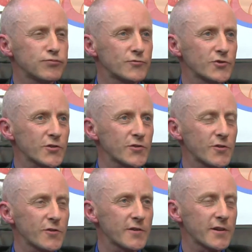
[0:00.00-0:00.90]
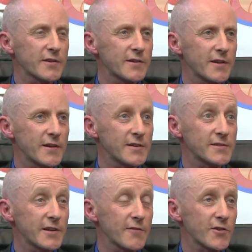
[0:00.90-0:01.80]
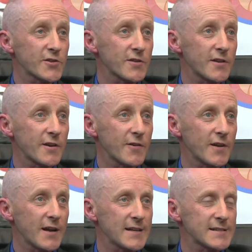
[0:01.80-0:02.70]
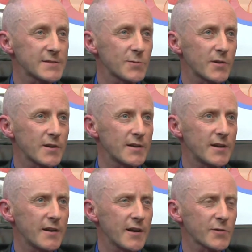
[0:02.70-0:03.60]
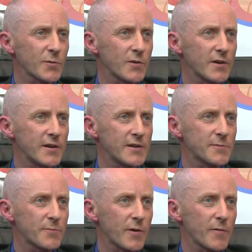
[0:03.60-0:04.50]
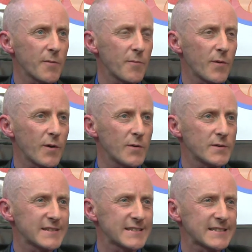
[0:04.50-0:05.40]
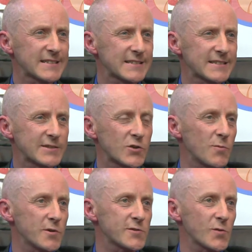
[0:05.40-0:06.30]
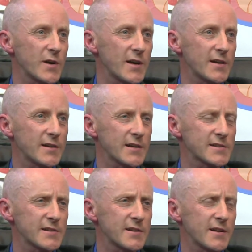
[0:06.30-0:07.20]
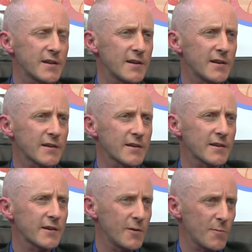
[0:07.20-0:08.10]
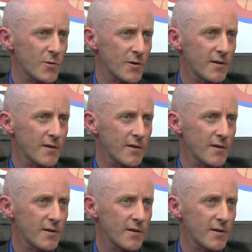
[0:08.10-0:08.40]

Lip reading: Just done the Sleeve Russell there, the last one. The next one is probably about 2 months away. I think it's in the Kilmore.